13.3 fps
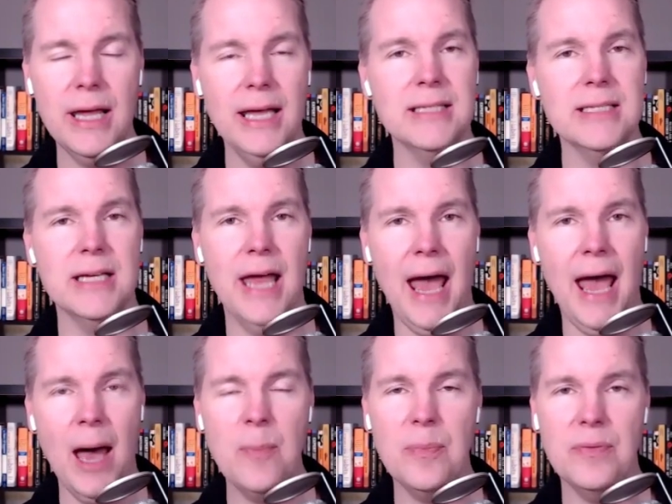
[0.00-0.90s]
It's an
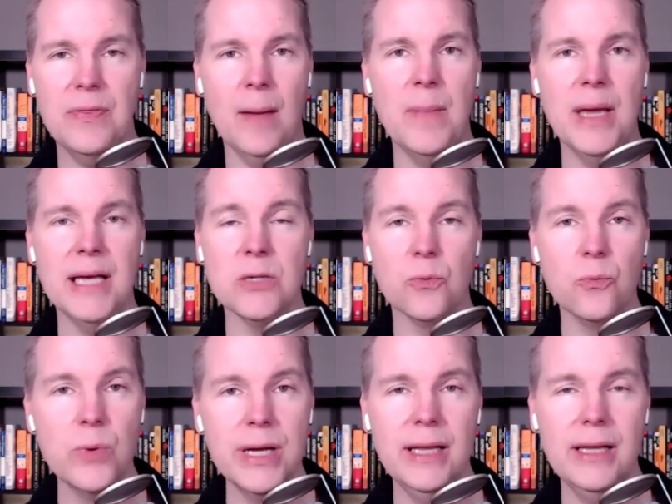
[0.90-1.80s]
app that makes it
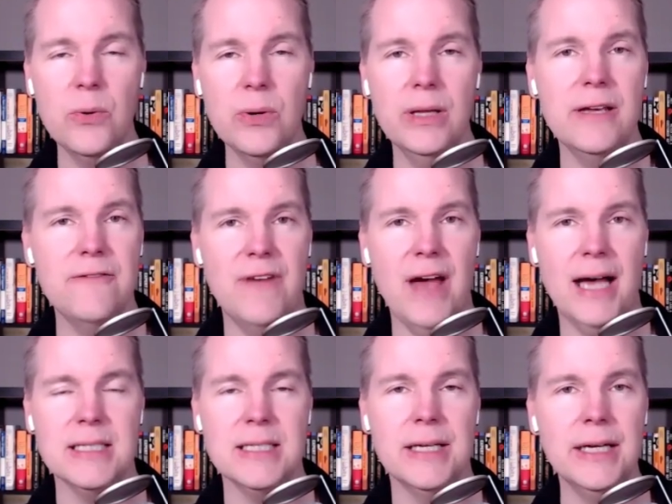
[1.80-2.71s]
really, really
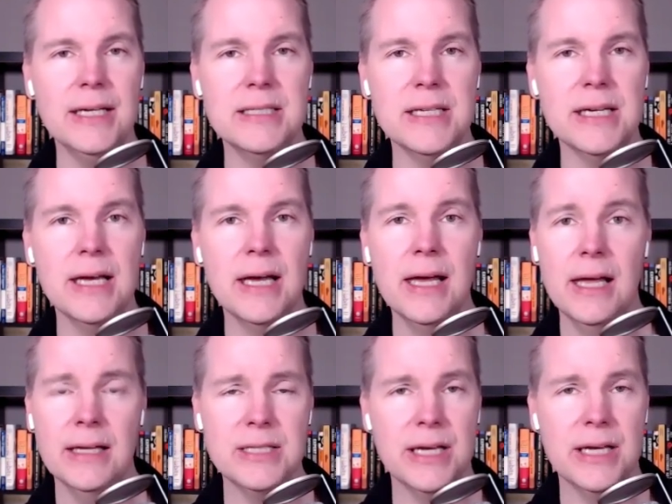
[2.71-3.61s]
fast and easy
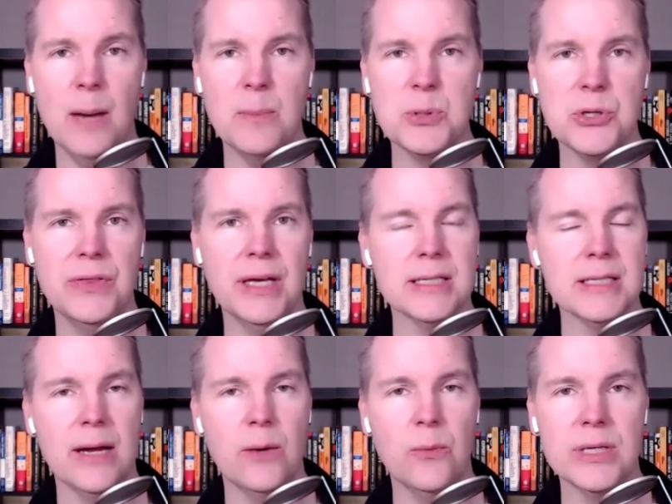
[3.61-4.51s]
to capture things
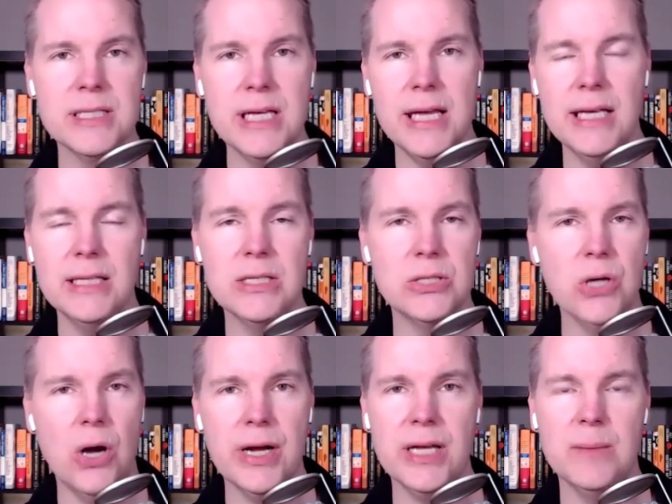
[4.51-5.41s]
like receipts,
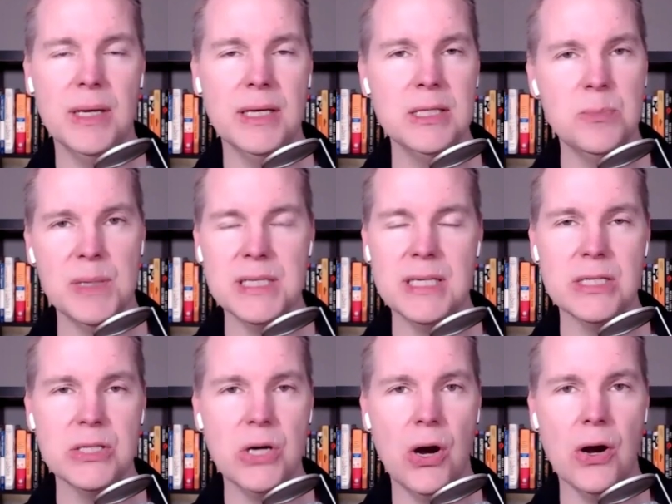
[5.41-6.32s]
documents,
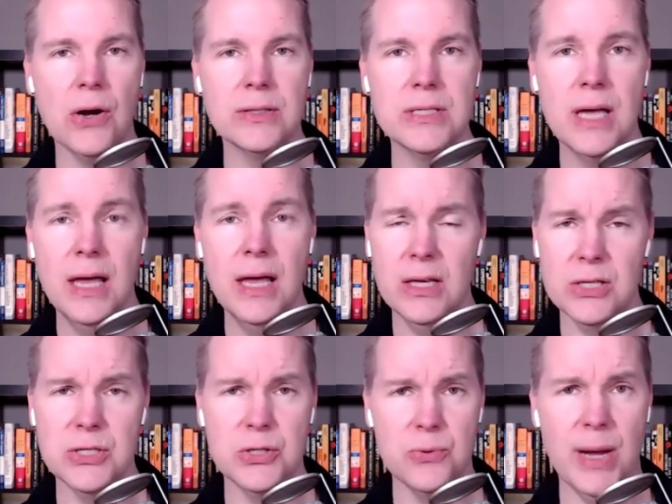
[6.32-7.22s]
business cards
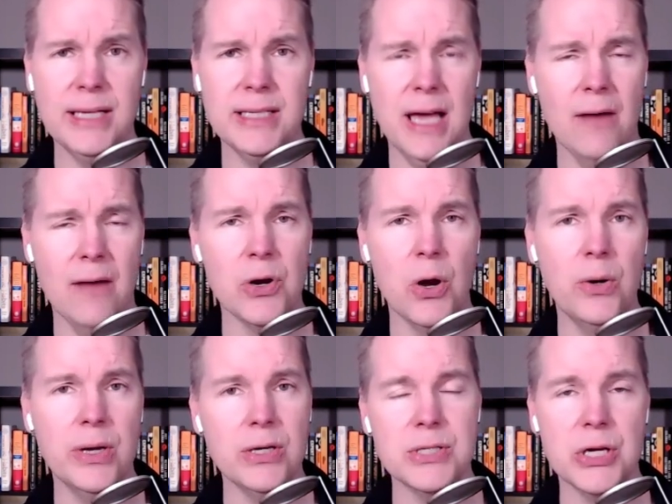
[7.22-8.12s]
straight to
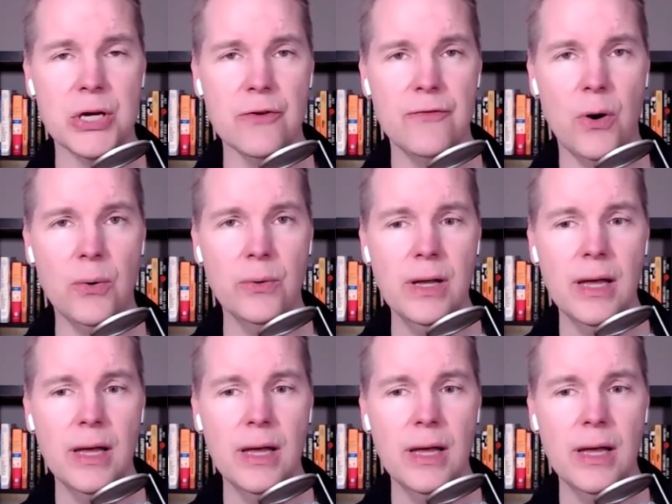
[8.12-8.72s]
Evernote using your phone.